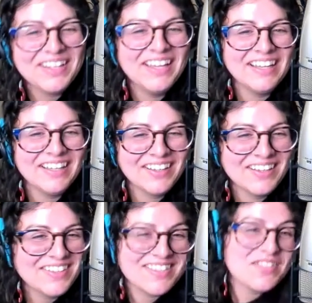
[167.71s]
Yeah.
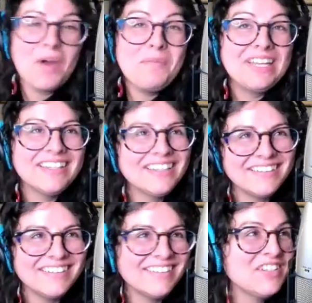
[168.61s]
I mean,
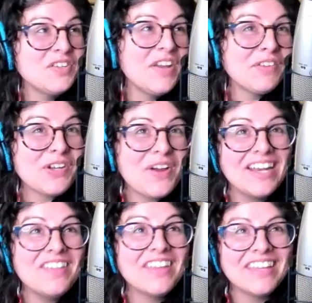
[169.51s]
you never know.
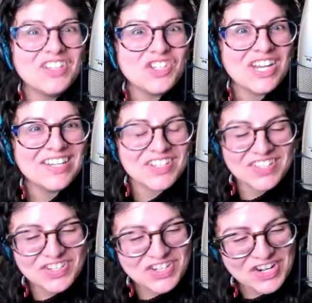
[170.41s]
Anything can change in
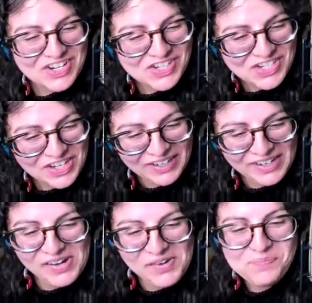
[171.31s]
the church.
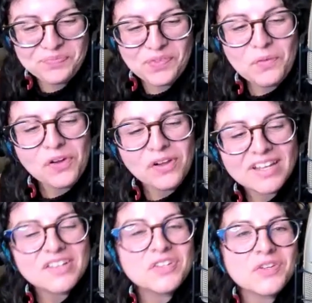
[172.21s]
So
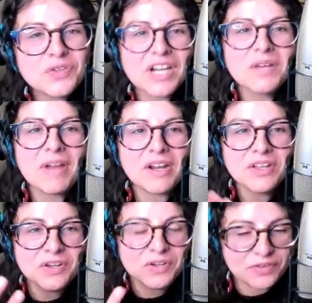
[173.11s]
you're talking about,
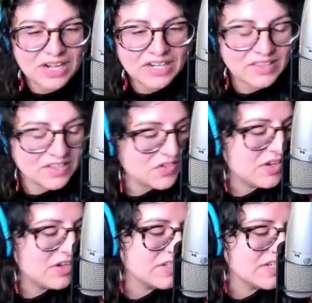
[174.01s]
you're writing these
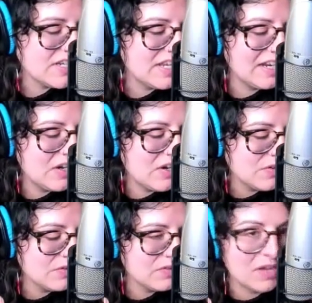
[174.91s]
songs, and I
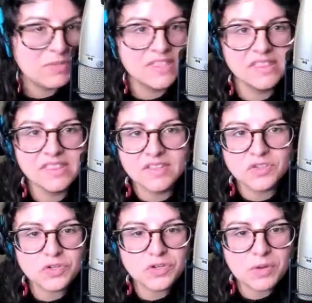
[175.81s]
know, the
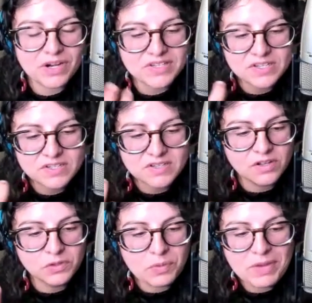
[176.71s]
studio process
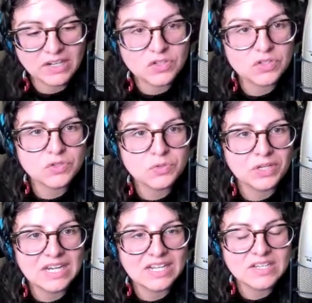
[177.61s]
all the way back in
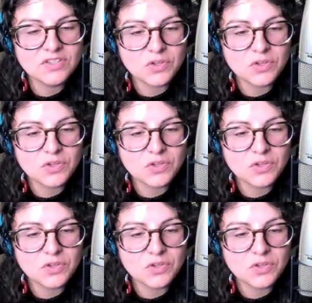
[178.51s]
2019.